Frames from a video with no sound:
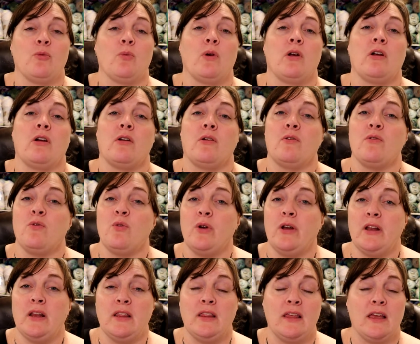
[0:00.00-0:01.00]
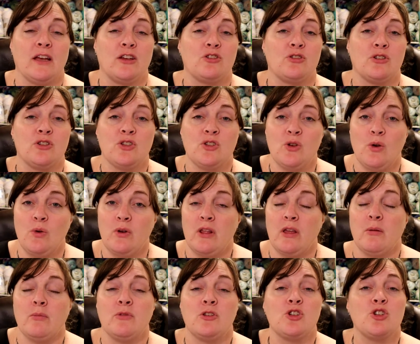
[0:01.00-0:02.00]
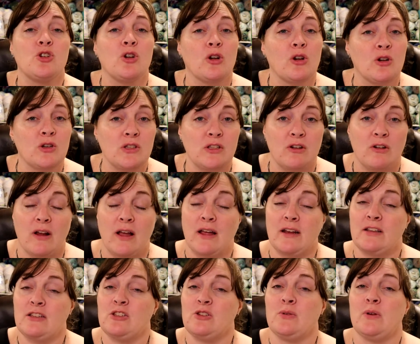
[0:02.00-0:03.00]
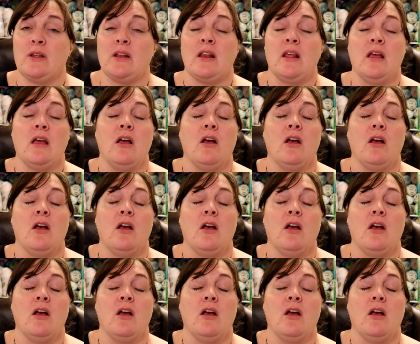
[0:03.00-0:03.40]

We are avoiding the extra sodium, the sugars that are added to it,